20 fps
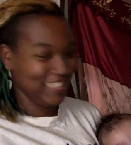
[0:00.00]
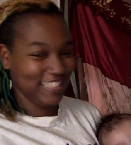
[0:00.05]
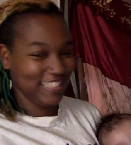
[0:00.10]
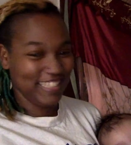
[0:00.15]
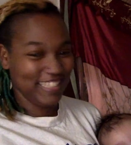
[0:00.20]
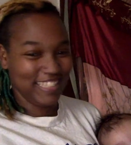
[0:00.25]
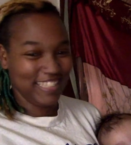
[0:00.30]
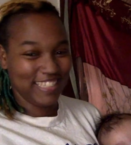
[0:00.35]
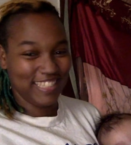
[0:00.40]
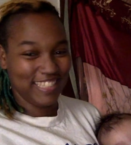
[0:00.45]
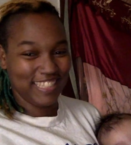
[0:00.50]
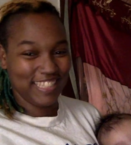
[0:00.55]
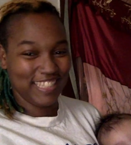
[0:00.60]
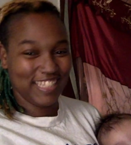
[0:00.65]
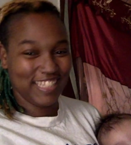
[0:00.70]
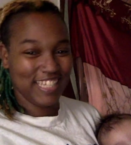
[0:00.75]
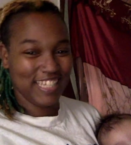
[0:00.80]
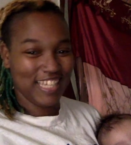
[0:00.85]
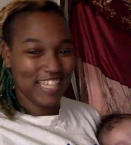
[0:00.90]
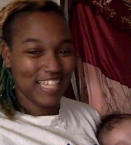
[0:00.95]

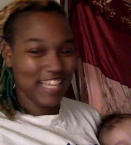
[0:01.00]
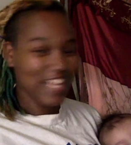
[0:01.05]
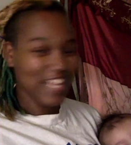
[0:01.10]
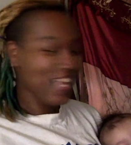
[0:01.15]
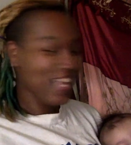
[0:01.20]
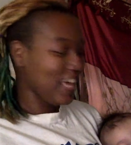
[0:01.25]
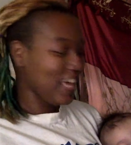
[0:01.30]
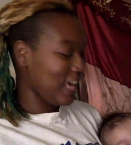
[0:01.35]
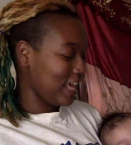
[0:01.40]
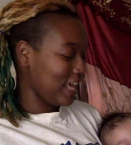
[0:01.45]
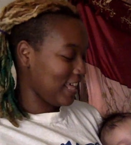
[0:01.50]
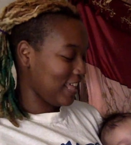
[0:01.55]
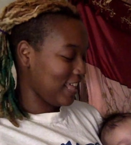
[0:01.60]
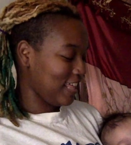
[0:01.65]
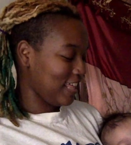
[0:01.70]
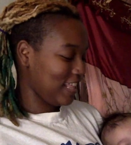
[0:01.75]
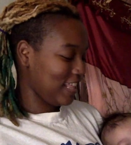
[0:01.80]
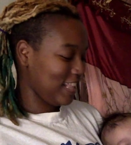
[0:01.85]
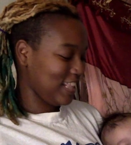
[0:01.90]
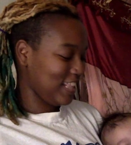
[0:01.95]

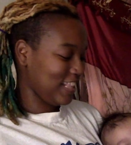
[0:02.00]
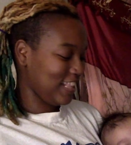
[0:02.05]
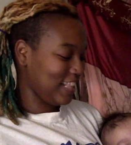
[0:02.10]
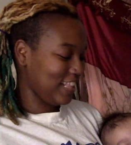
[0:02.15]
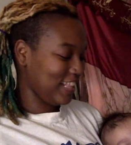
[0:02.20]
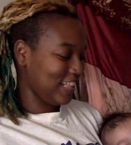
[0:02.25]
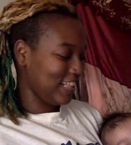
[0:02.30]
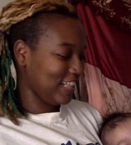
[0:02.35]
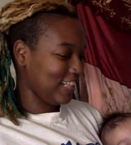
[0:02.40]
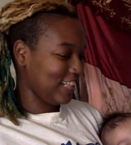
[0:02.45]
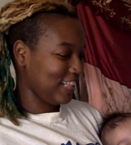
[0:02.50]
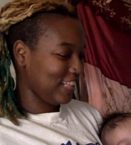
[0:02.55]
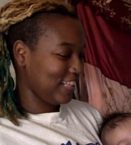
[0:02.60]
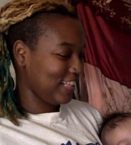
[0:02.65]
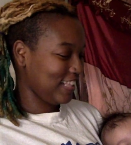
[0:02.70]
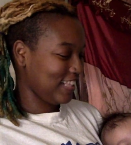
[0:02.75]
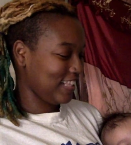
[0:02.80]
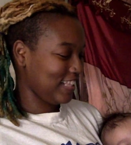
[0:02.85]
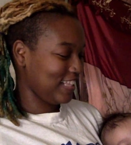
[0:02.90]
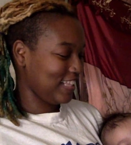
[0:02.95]
Nothing is said.